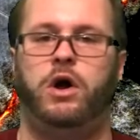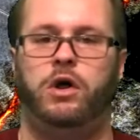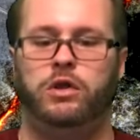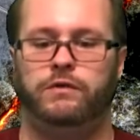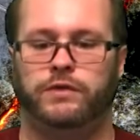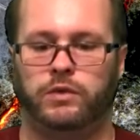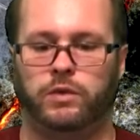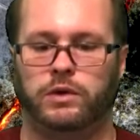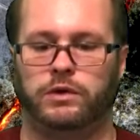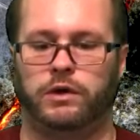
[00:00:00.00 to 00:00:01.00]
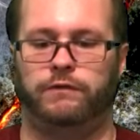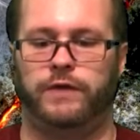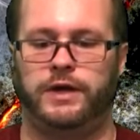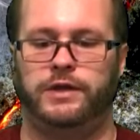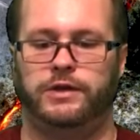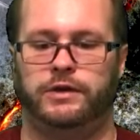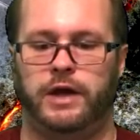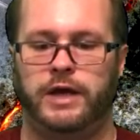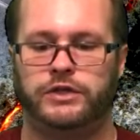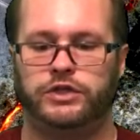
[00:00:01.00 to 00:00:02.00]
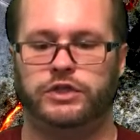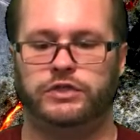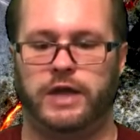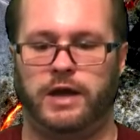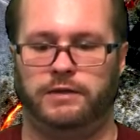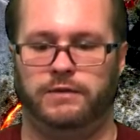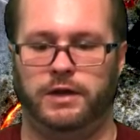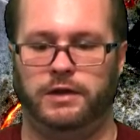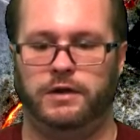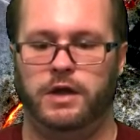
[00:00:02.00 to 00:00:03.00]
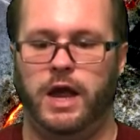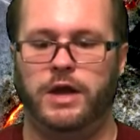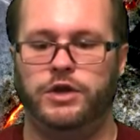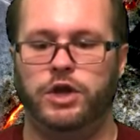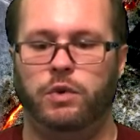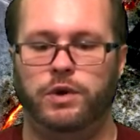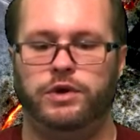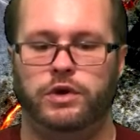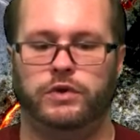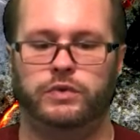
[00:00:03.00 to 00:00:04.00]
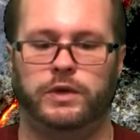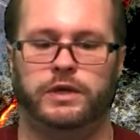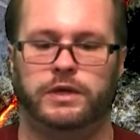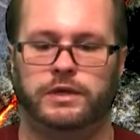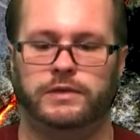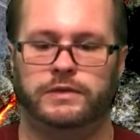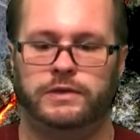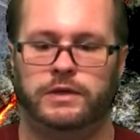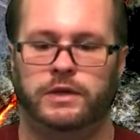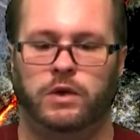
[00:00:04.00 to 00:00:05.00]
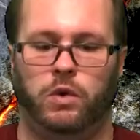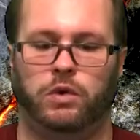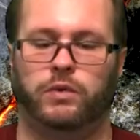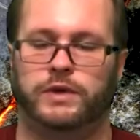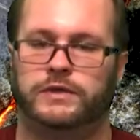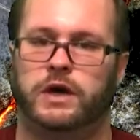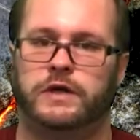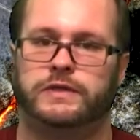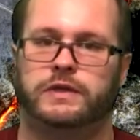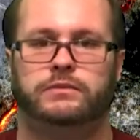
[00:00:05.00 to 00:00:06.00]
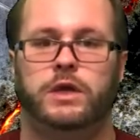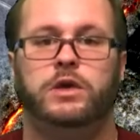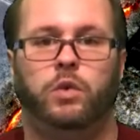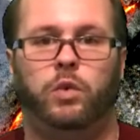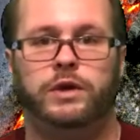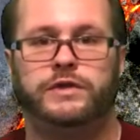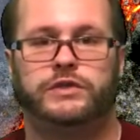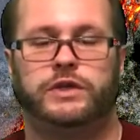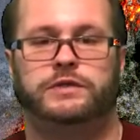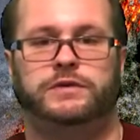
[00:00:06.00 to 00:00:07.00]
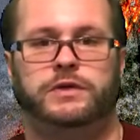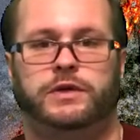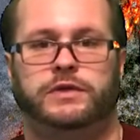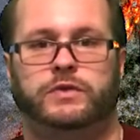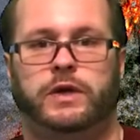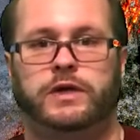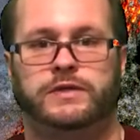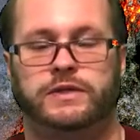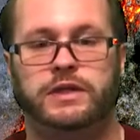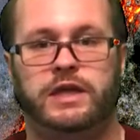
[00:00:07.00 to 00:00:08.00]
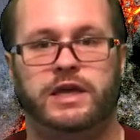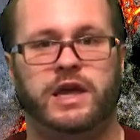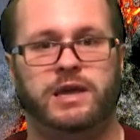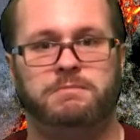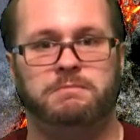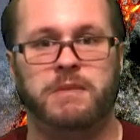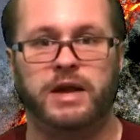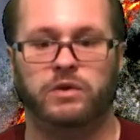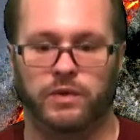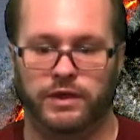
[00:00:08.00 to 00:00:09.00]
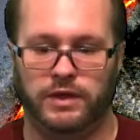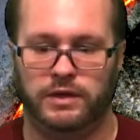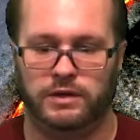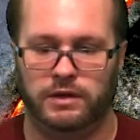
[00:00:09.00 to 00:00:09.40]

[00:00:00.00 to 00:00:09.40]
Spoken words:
all over the world are finding their X genes activating, and no one knows what it is or what is causing it. One of the strengths of doing it this way is that they can get meta with it.